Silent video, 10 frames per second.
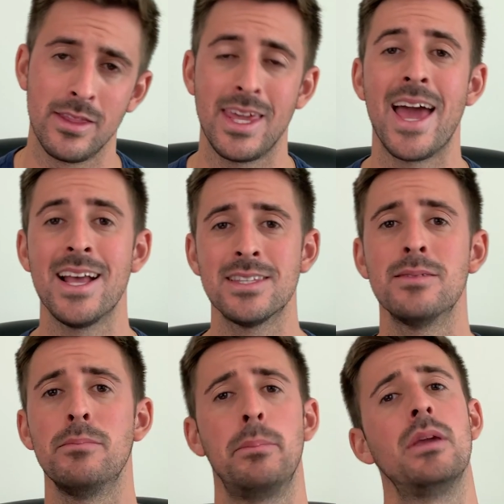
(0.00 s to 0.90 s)
The
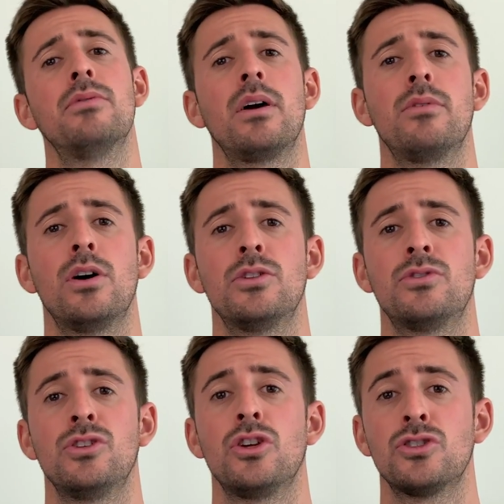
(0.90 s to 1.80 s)
S&P
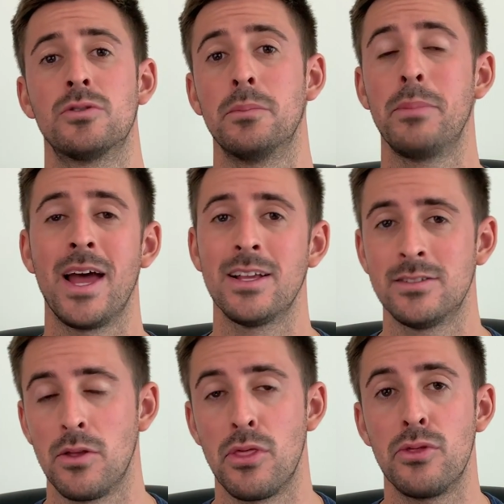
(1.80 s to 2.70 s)
500 just surpassed
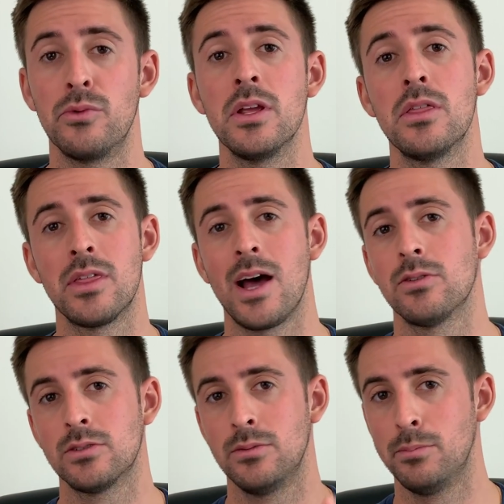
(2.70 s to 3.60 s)
the
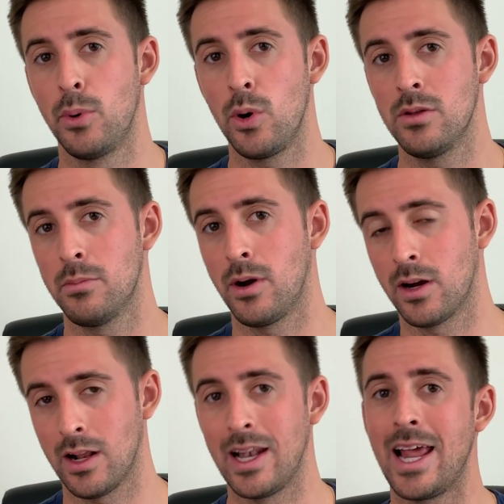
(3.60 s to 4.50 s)
3,000 point
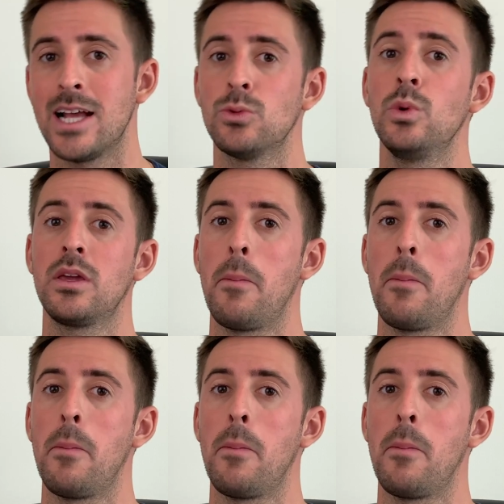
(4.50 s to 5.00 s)
mark last week,